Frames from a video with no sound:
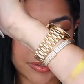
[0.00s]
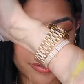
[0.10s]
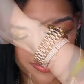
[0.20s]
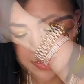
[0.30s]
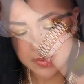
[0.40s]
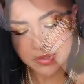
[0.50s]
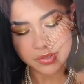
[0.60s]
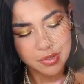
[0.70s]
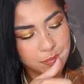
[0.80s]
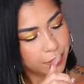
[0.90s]
Now let me
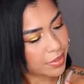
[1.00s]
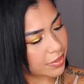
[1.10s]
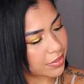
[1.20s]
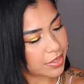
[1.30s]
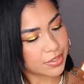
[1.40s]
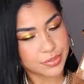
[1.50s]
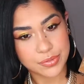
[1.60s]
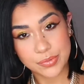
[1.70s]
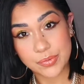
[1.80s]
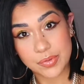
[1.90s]
just compare that
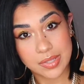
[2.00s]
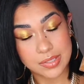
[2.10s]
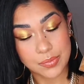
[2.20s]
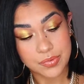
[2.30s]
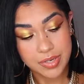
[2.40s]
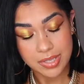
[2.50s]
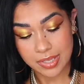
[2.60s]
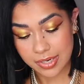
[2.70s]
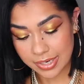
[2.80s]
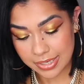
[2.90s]
to this one right
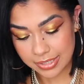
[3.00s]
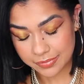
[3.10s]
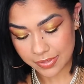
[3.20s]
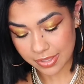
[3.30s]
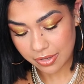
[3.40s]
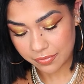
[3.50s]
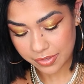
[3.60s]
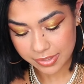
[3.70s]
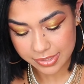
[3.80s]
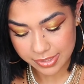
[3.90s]
here and let's find out if
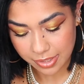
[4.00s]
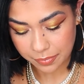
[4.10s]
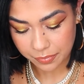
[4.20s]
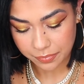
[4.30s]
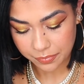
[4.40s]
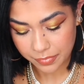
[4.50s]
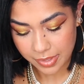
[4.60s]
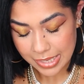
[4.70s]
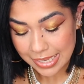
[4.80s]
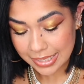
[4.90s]
they're the same.
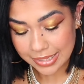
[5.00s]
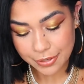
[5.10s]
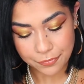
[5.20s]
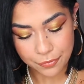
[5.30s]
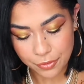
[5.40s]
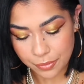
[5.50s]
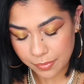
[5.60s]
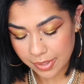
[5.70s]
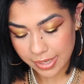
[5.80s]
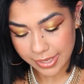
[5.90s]
The
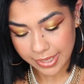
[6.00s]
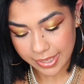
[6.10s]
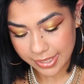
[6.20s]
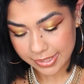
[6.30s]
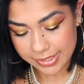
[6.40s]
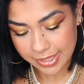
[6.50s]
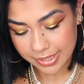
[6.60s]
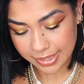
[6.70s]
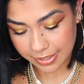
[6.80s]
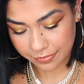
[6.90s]
formula is
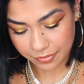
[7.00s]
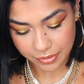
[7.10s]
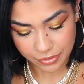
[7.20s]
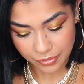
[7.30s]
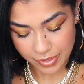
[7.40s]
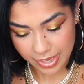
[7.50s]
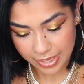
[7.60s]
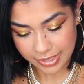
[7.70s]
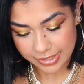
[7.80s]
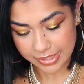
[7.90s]
different though,
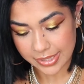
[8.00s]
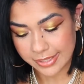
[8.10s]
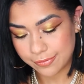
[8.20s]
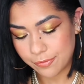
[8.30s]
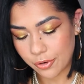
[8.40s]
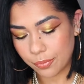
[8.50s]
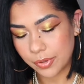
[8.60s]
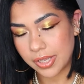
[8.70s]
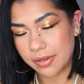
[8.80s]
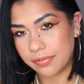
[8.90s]
guys. This
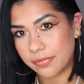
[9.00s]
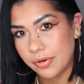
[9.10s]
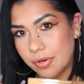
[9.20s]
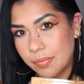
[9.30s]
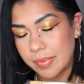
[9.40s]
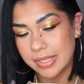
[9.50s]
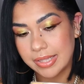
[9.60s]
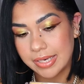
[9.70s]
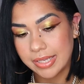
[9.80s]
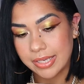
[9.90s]
formula from
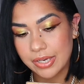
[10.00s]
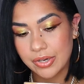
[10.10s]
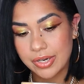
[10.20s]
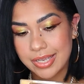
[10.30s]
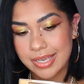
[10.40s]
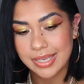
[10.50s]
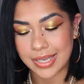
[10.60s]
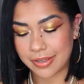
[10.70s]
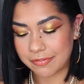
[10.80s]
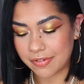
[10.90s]
the Naked Honey,
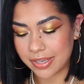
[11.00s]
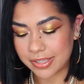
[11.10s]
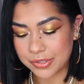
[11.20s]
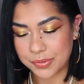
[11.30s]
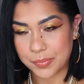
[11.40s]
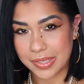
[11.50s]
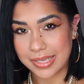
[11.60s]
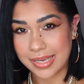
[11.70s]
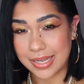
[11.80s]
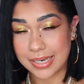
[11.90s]
I find it to be
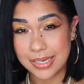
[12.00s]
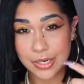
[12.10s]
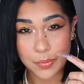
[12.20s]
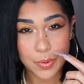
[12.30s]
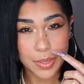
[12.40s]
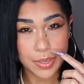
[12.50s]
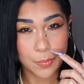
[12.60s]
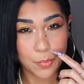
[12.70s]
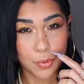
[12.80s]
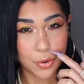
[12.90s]
a little bit
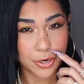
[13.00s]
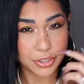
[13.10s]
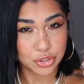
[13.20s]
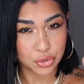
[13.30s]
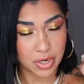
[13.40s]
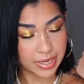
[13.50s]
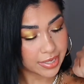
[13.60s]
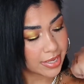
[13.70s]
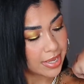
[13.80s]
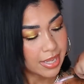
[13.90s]
more
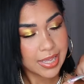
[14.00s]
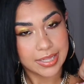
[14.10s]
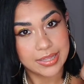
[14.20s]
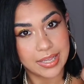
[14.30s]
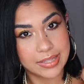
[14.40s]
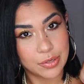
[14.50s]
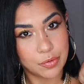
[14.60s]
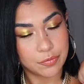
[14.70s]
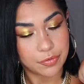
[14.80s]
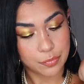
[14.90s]
dry than the
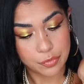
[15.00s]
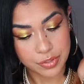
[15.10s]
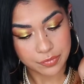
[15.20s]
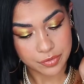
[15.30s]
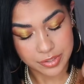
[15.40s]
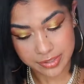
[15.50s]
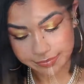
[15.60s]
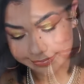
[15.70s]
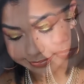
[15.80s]
one from Huda Beauty.